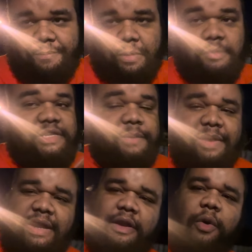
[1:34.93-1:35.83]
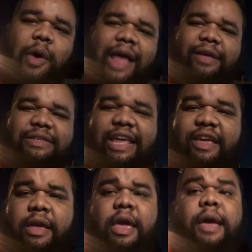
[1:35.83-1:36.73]
He was committed to Ohio
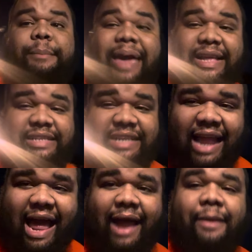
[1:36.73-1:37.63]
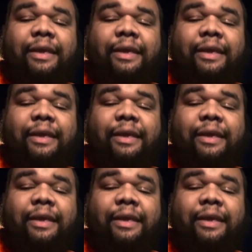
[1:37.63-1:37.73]
State back in July.